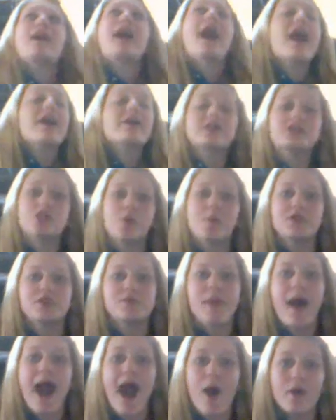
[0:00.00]
have so
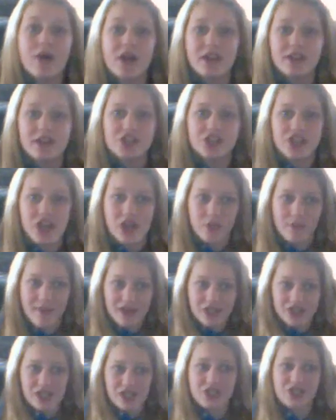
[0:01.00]
much power in this
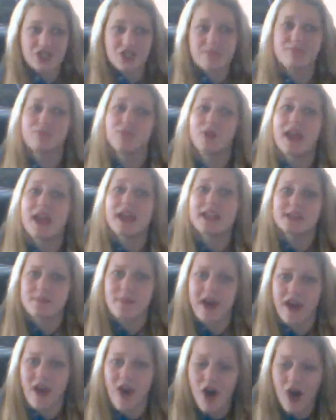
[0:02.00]
generation. It just breaks
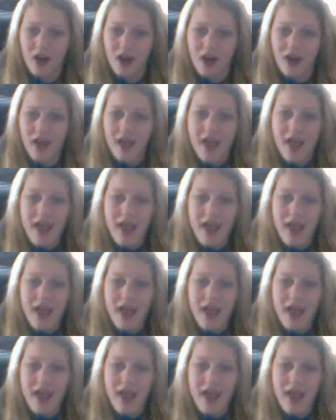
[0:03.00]
my heart.